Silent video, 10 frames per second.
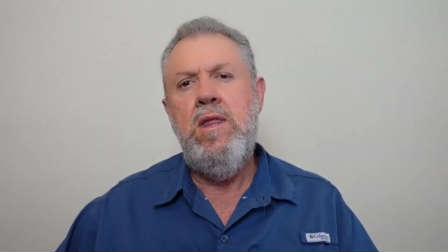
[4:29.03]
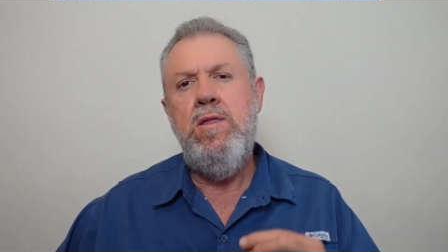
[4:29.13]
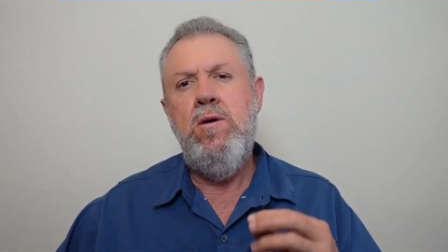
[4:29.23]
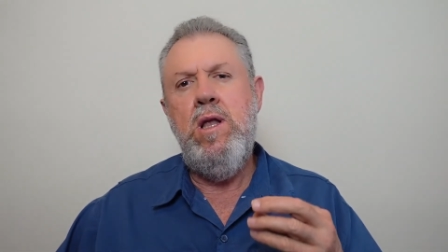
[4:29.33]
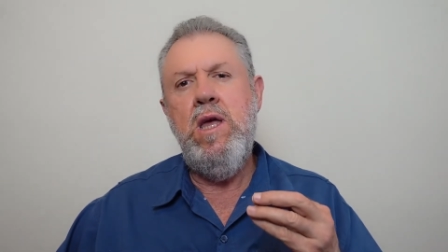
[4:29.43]

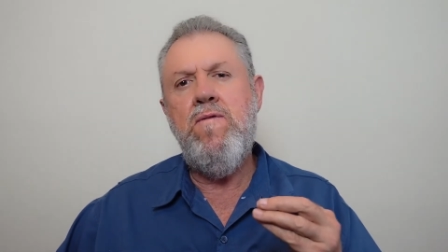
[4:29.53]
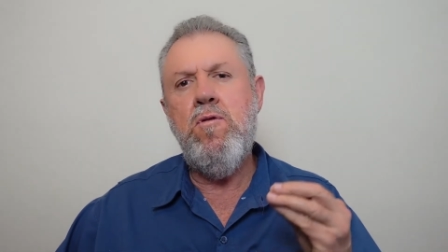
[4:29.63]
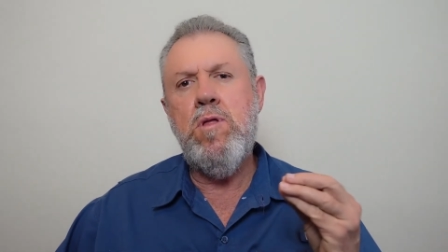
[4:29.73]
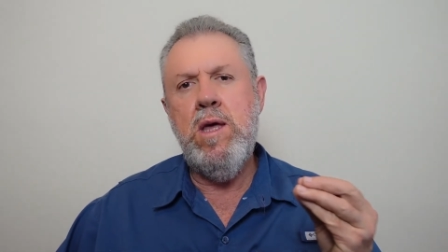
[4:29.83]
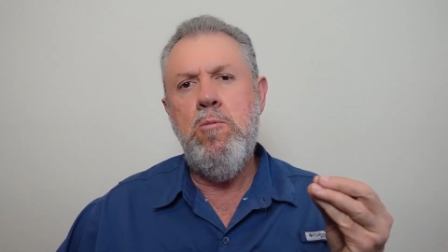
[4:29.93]
the leaf
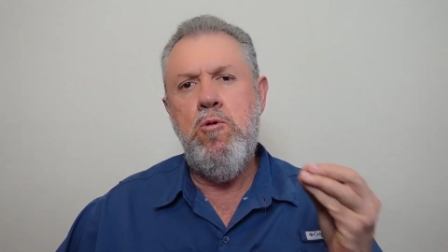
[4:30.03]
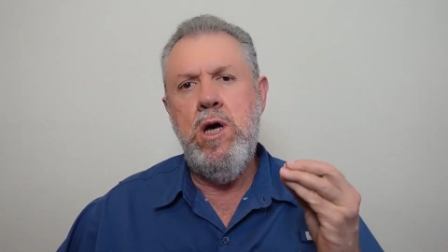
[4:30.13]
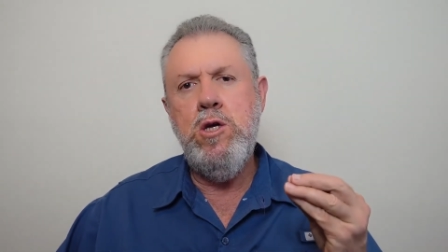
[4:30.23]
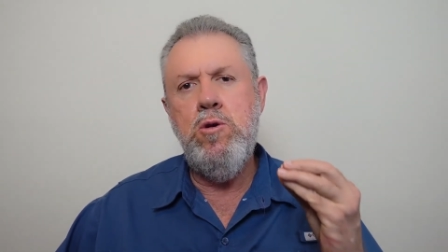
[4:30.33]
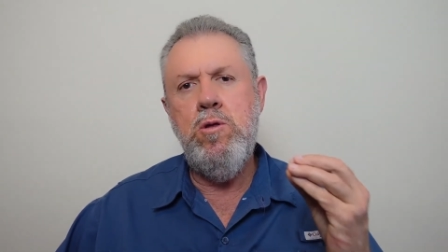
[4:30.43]
to stem
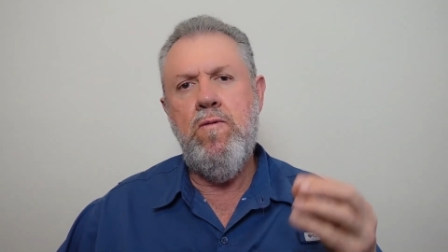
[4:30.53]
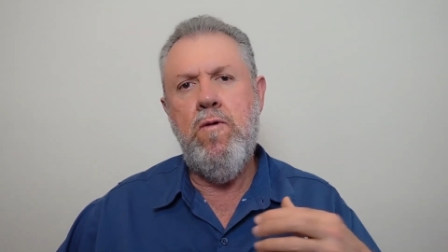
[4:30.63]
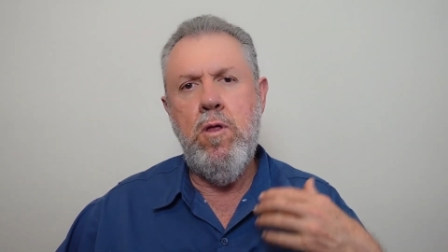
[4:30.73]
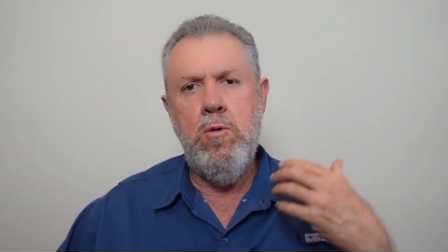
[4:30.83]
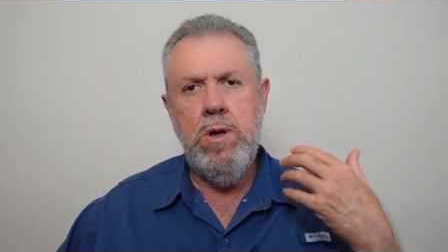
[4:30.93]
ratio in the
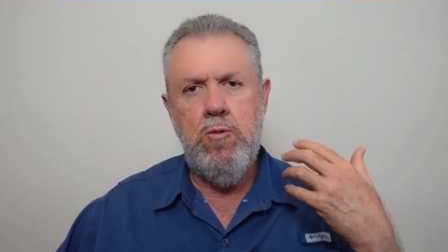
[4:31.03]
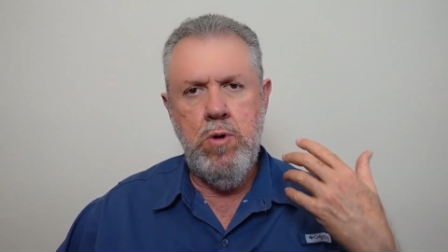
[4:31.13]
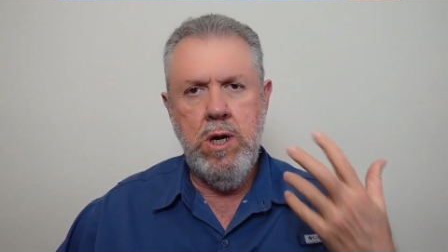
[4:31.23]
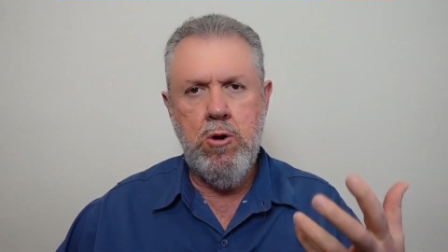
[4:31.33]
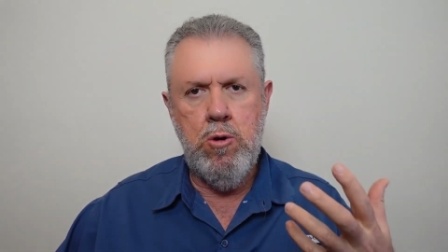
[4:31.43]
following
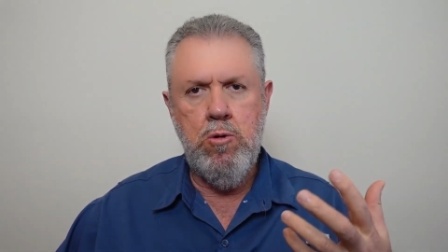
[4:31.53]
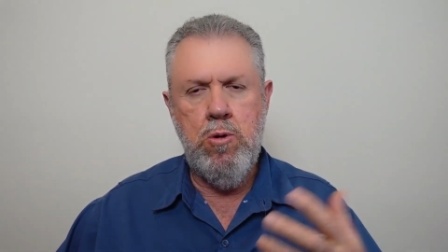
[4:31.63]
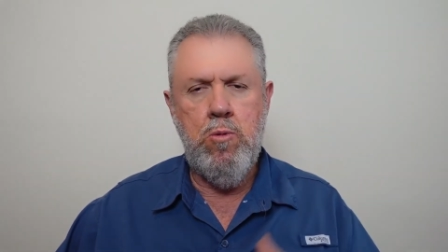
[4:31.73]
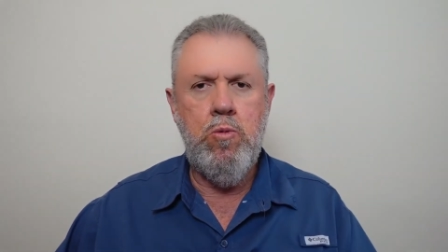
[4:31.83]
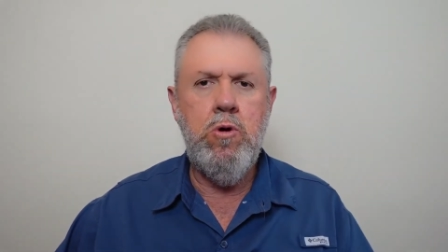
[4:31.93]
regrowth
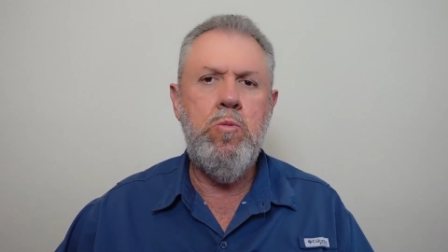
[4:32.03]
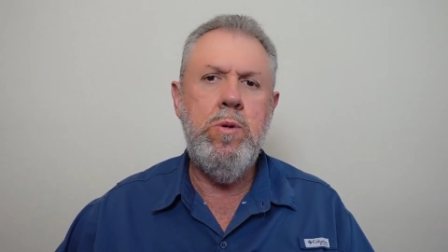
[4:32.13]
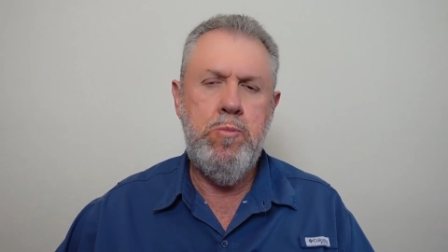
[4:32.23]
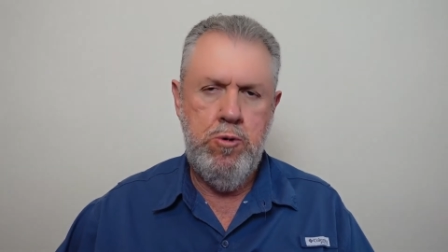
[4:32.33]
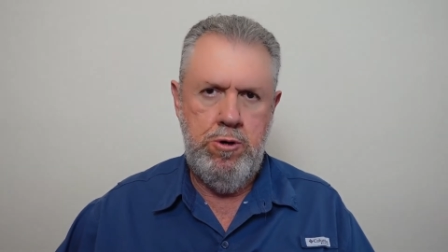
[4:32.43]
will be
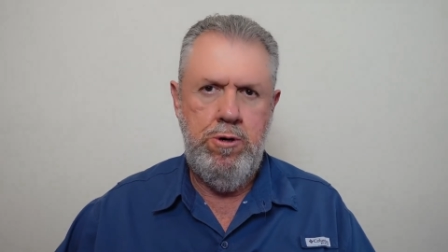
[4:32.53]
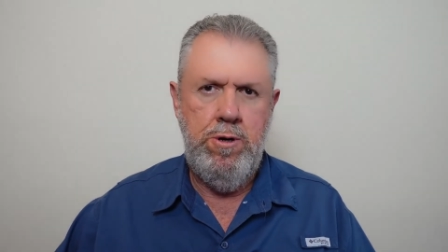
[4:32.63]
poor.